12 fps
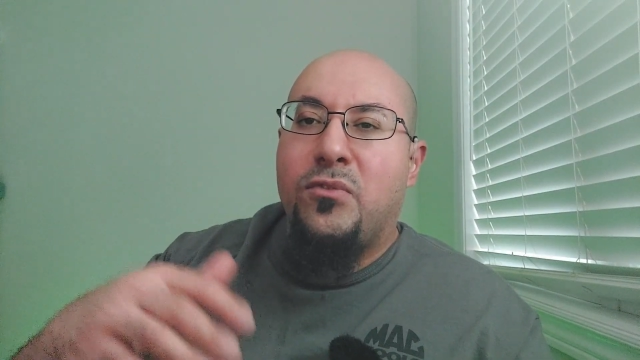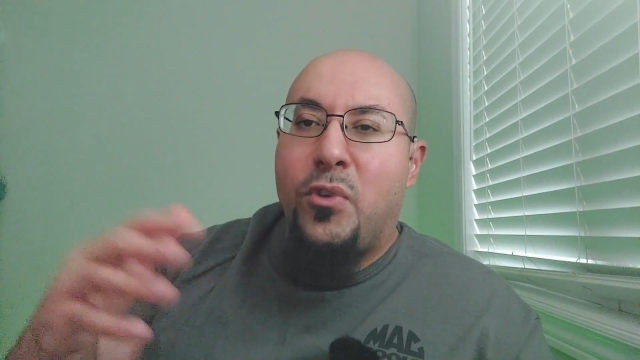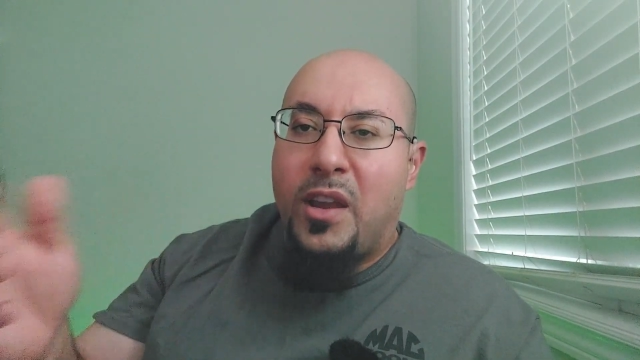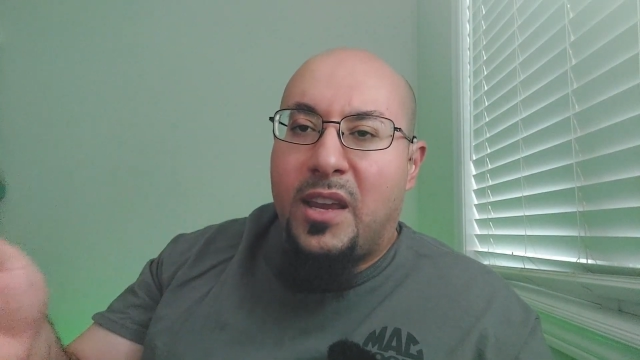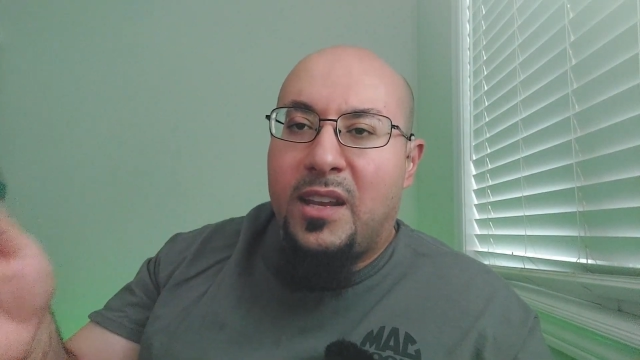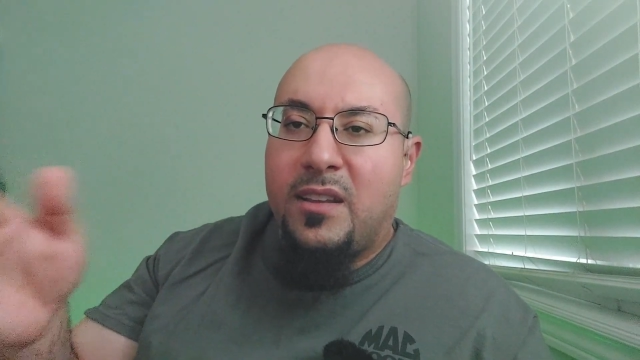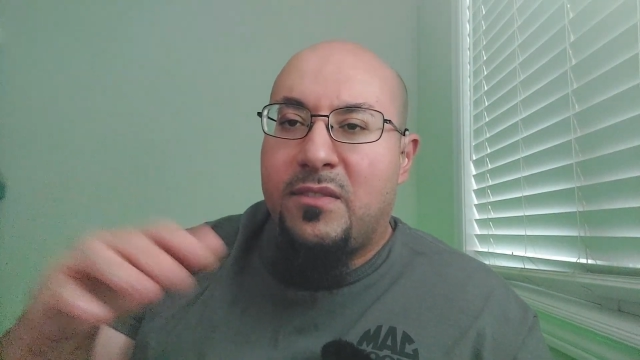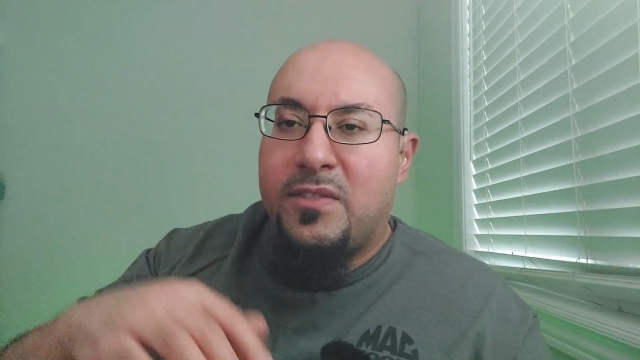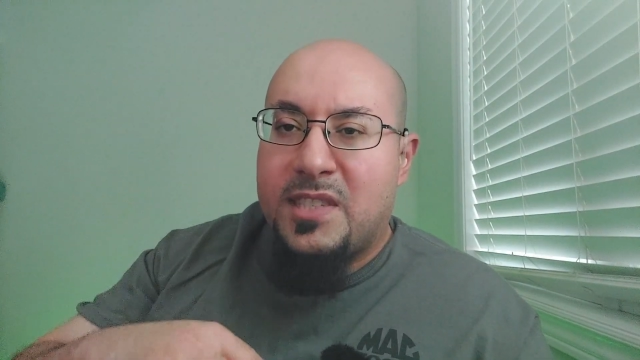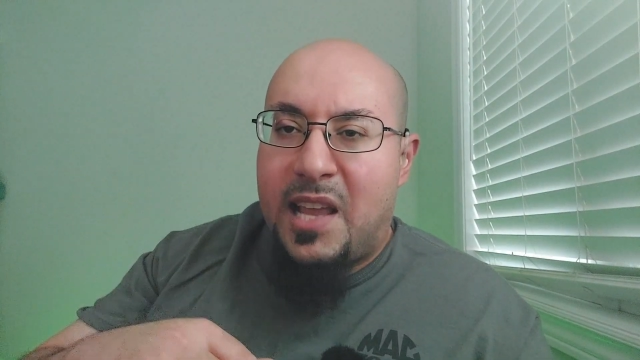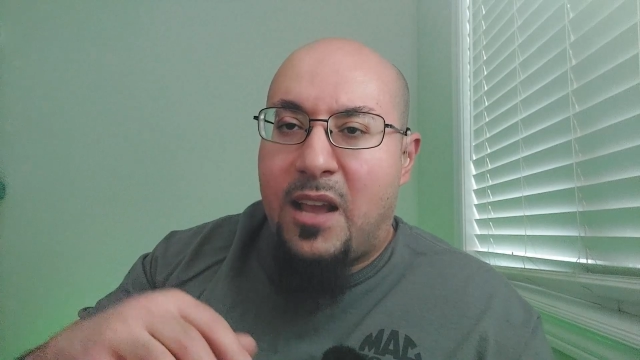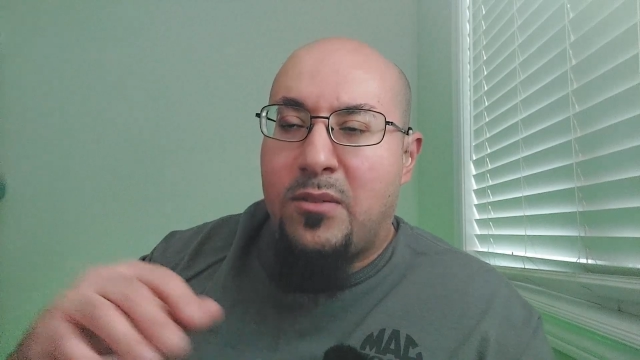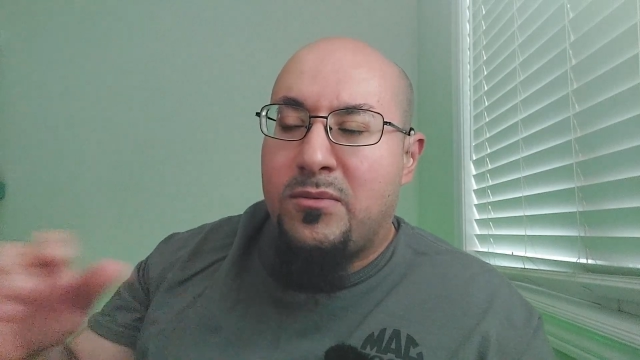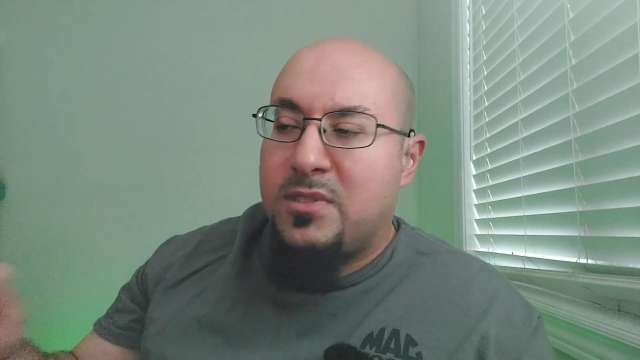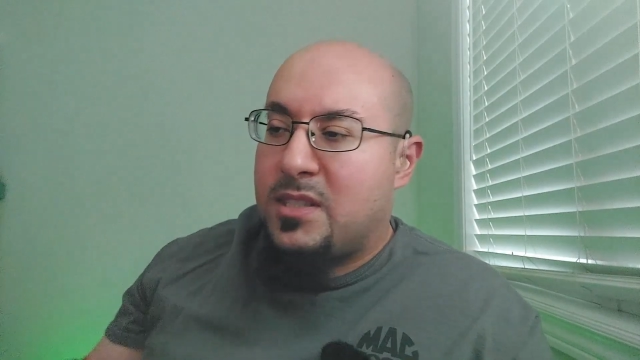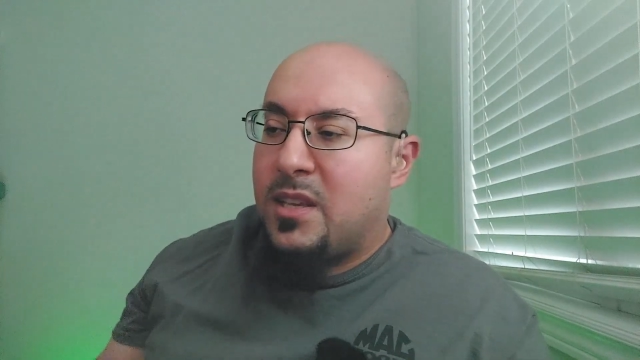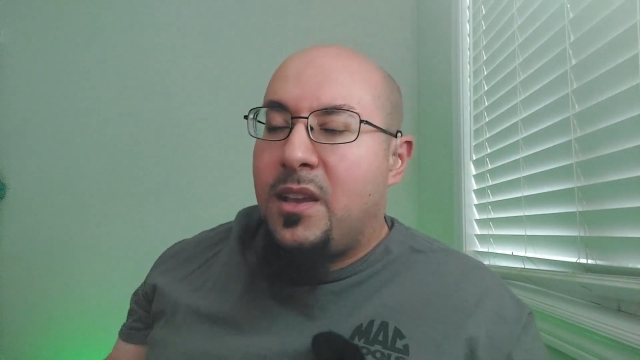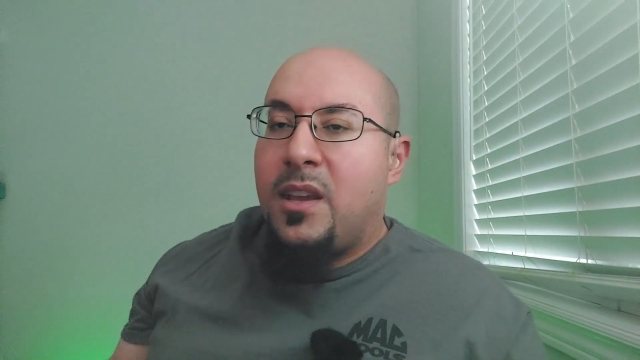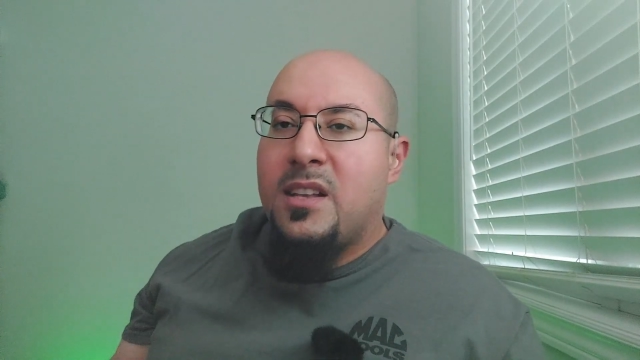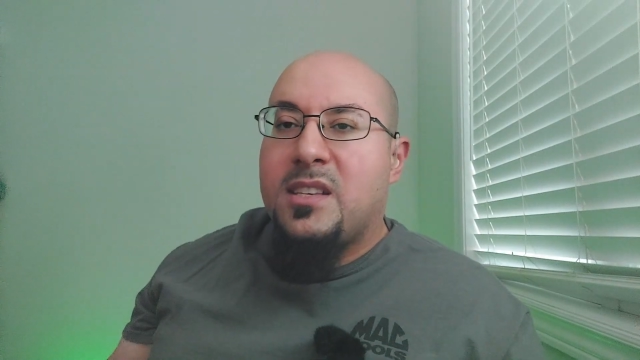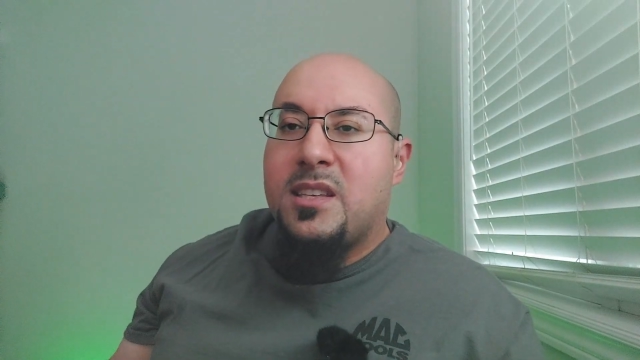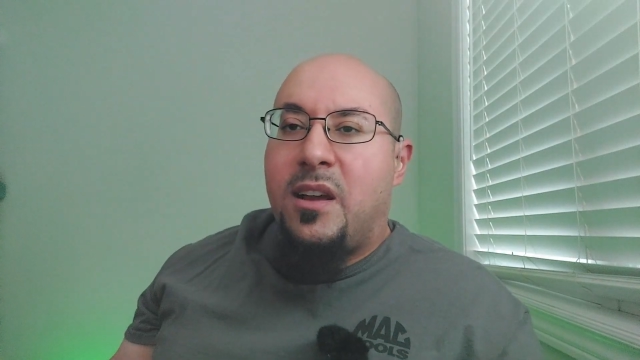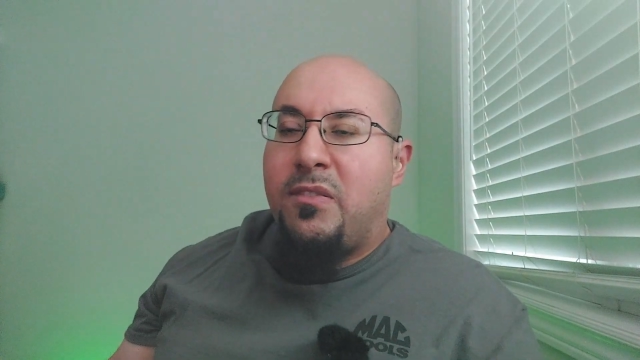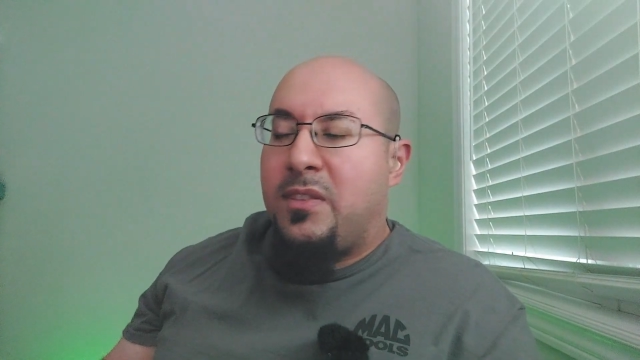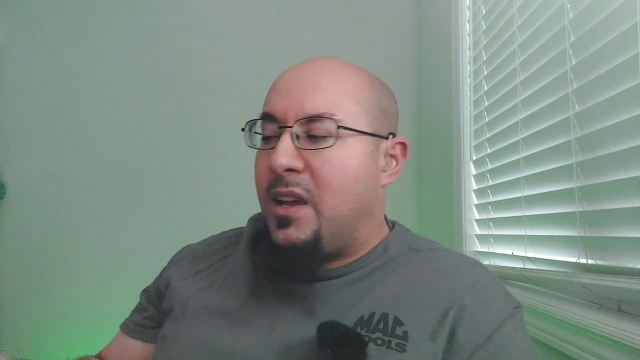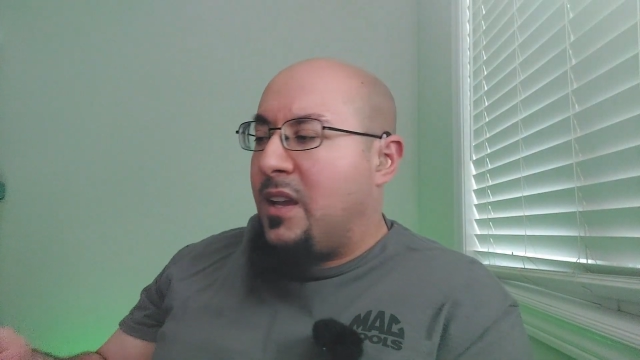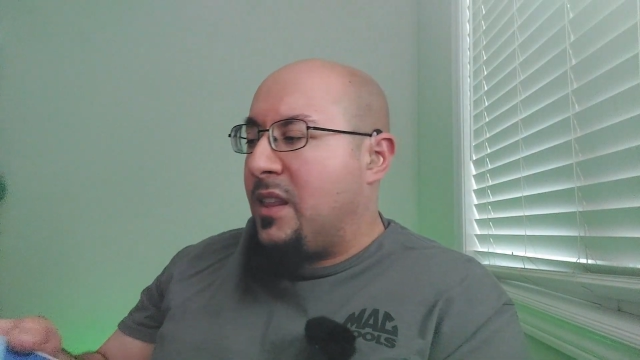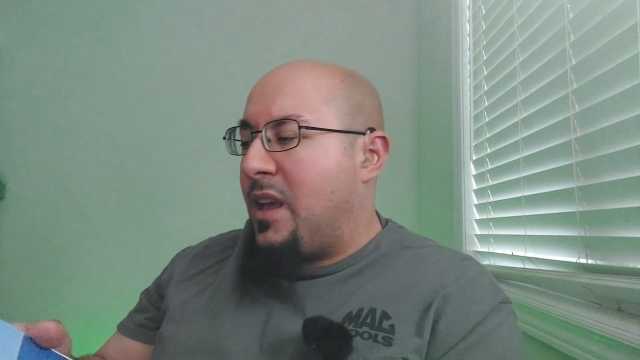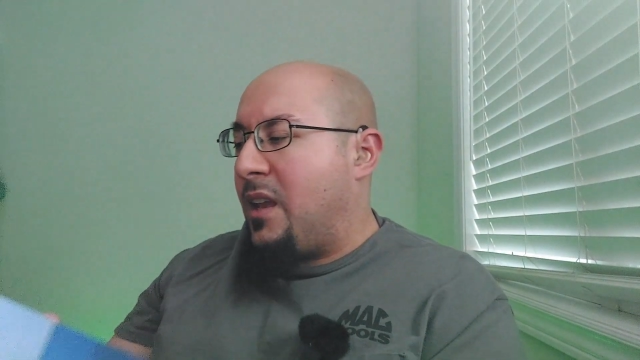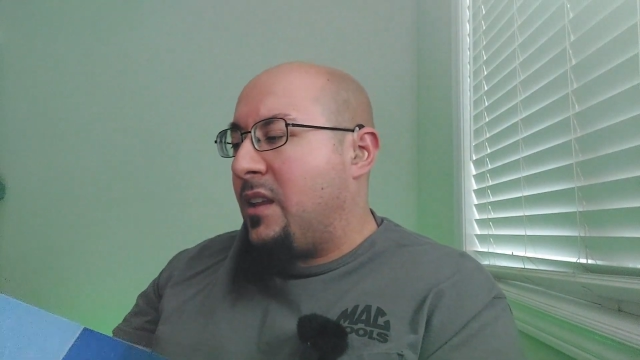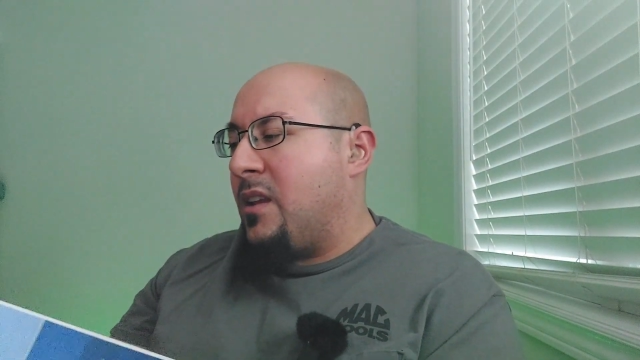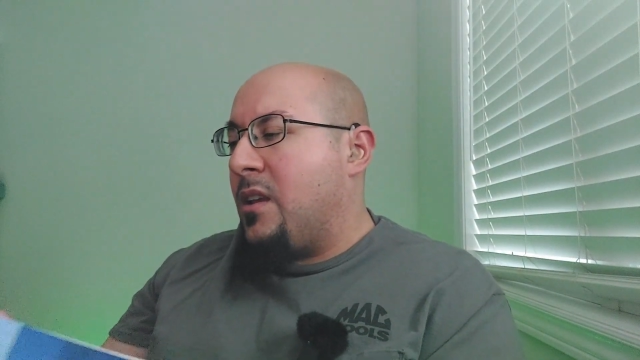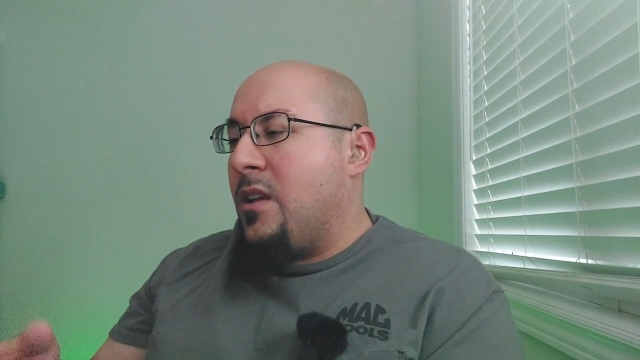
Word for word: fricative sounds, and stuff like that.